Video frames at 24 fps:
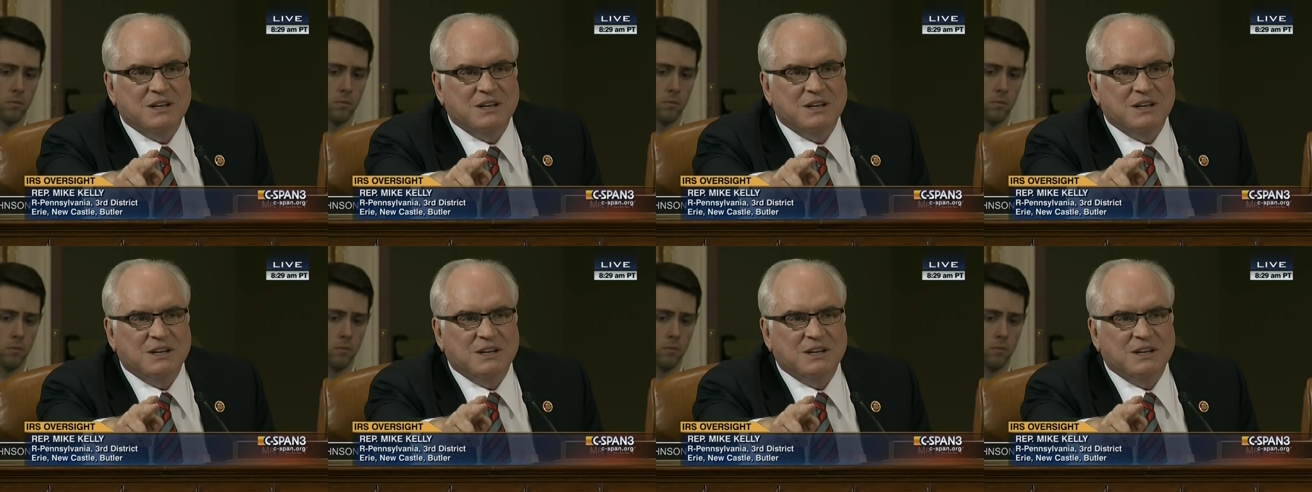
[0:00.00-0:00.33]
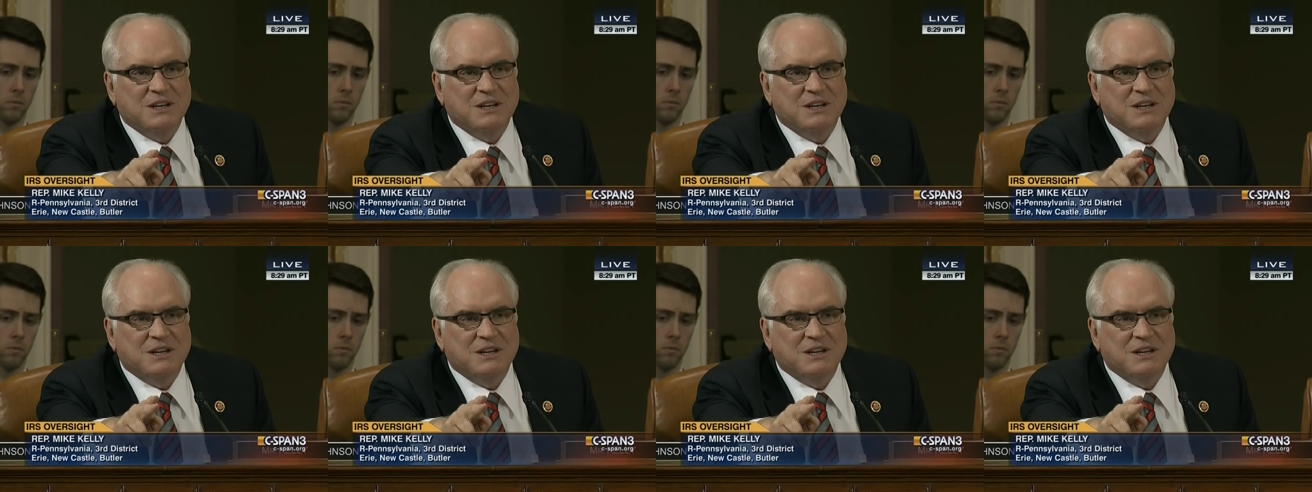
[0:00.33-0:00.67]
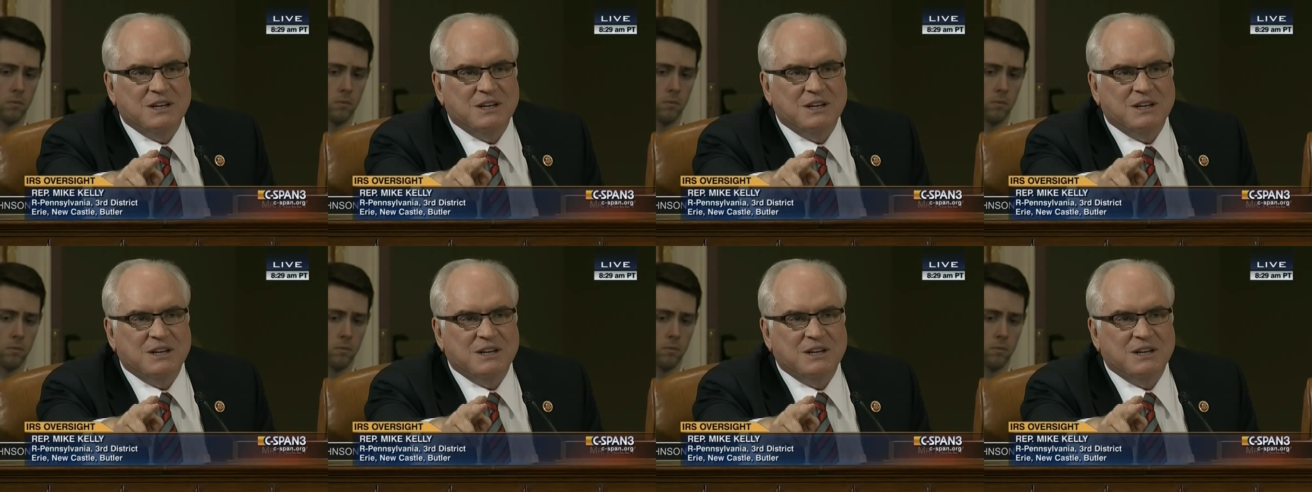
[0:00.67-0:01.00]
Speaker 1: nobody can
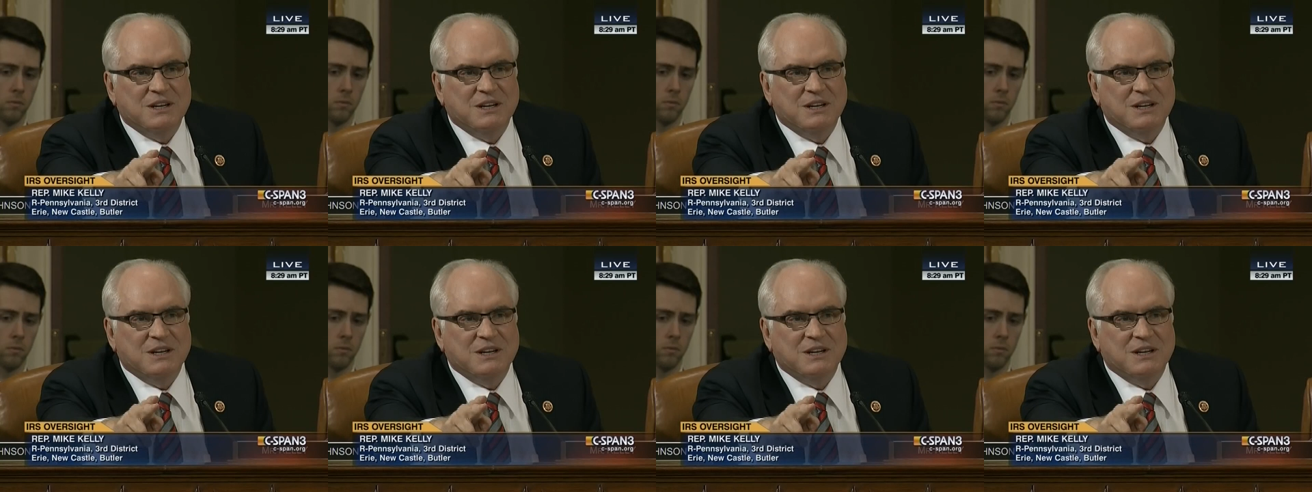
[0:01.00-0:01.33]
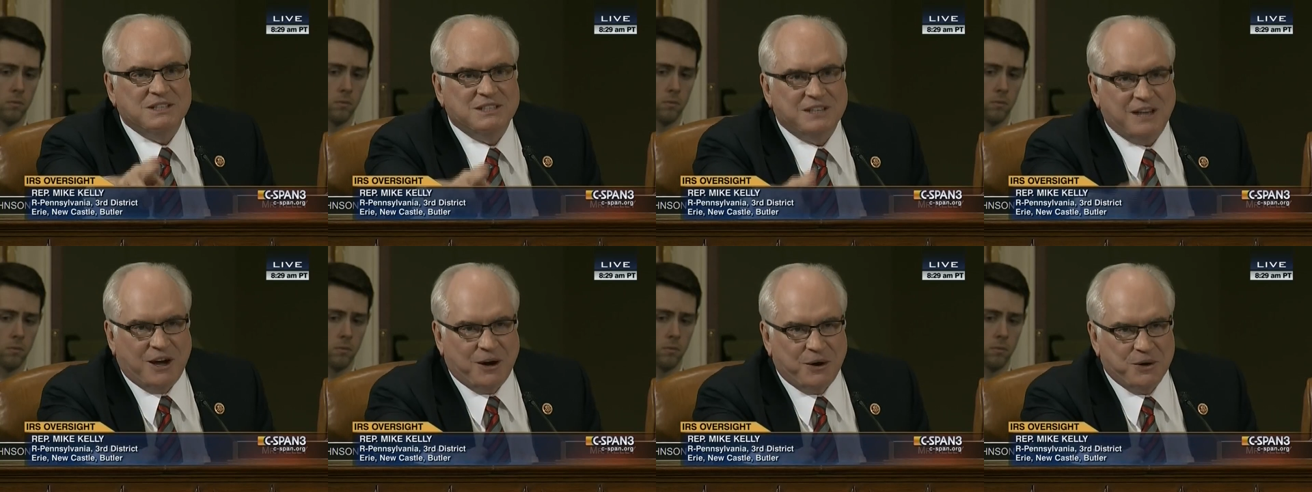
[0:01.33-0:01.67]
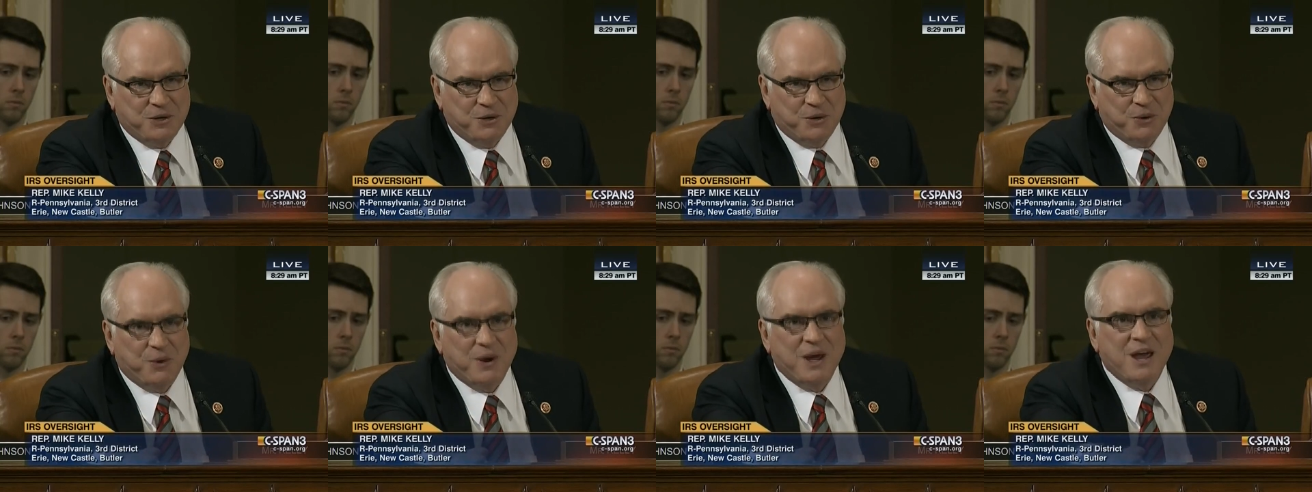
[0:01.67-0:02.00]
stand in front of you and
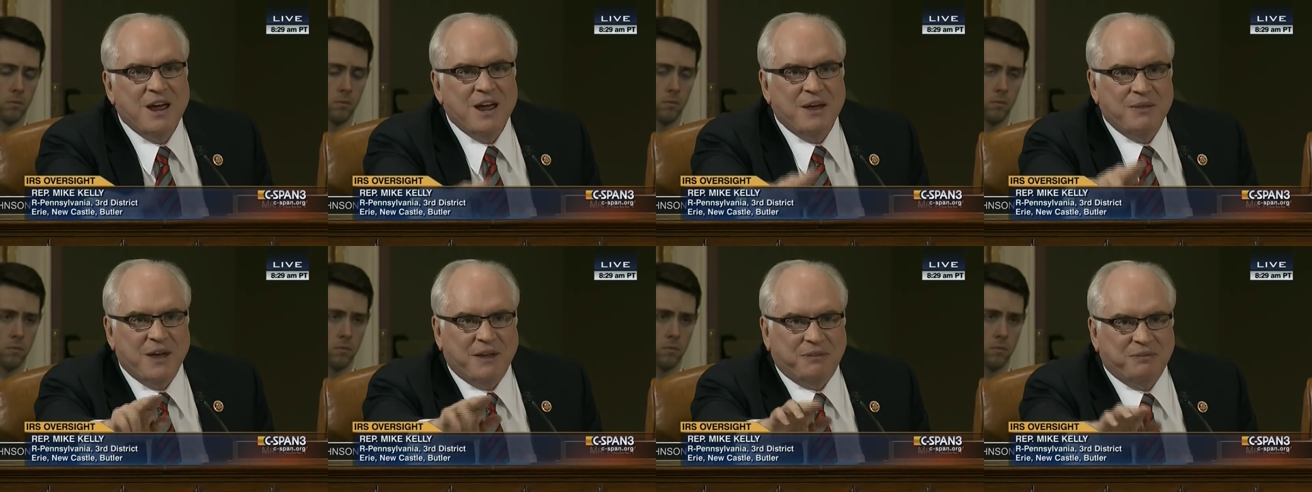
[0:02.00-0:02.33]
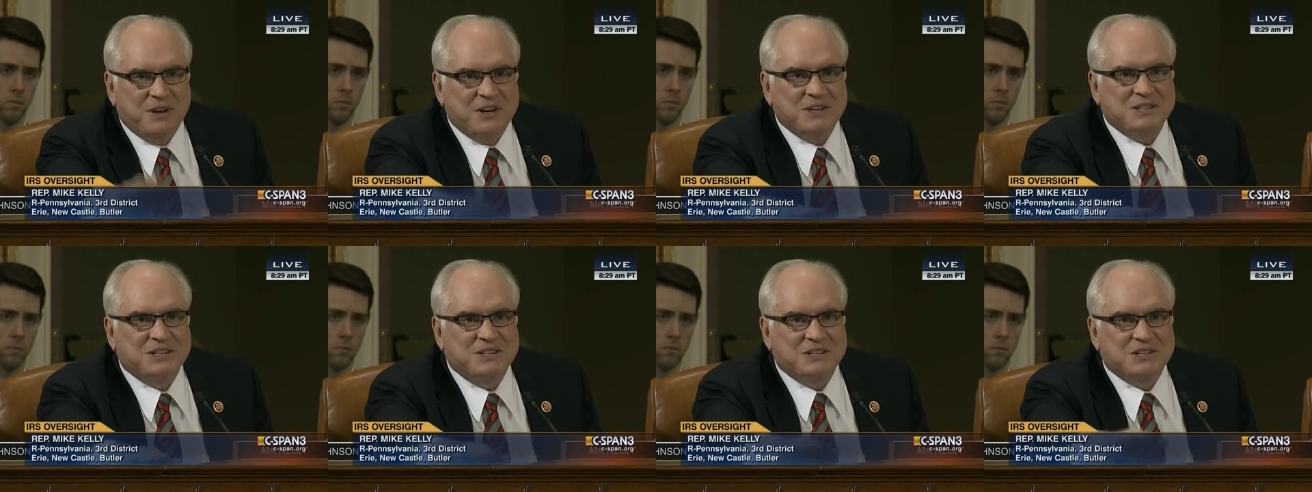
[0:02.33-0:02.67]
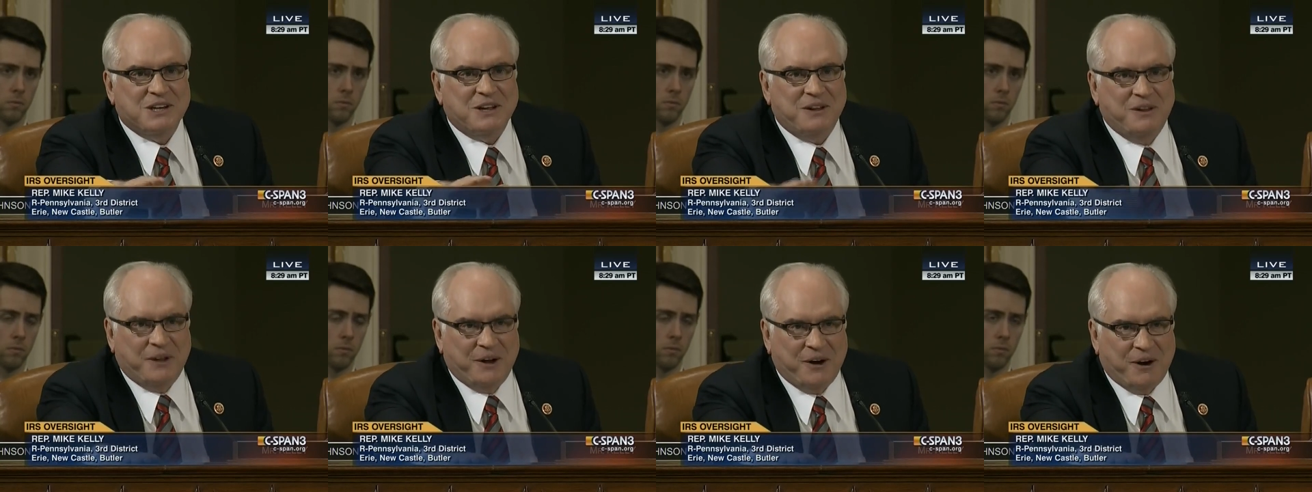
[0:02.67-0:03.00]
tell you that this
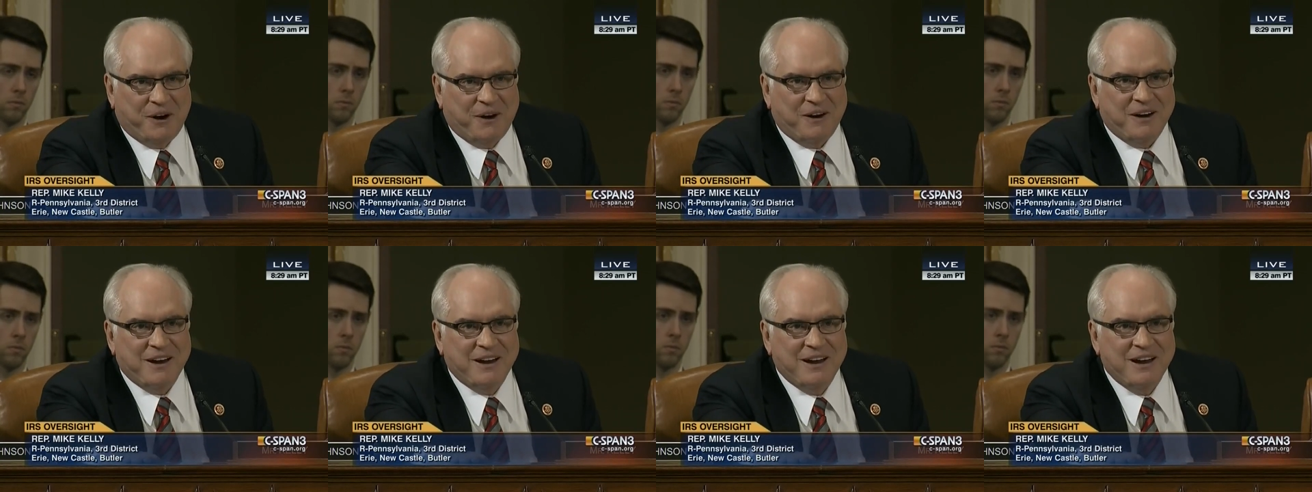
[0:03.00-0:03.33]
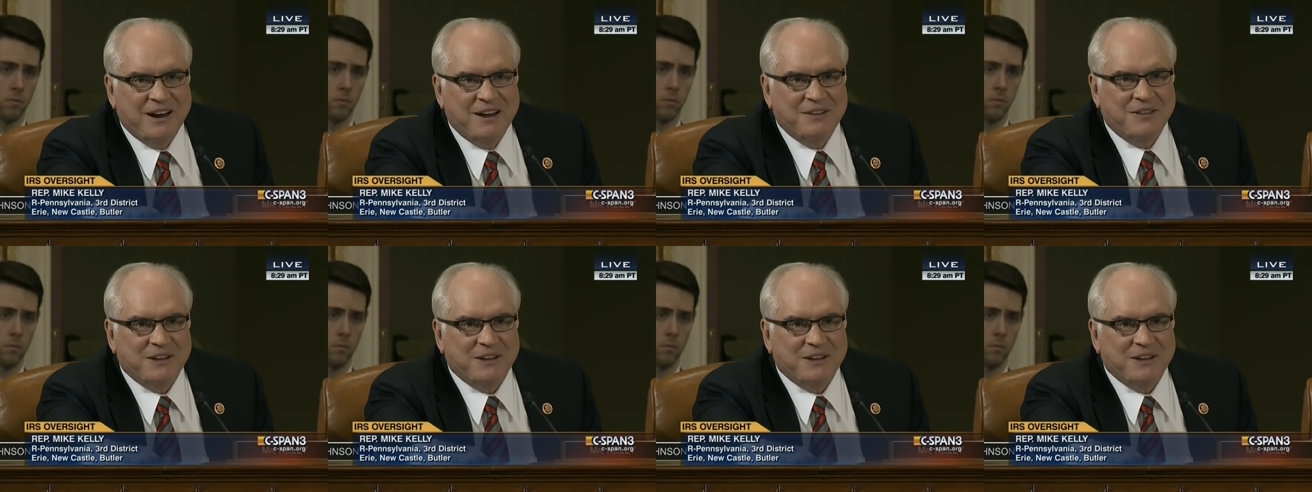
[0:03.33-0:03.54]
is clear,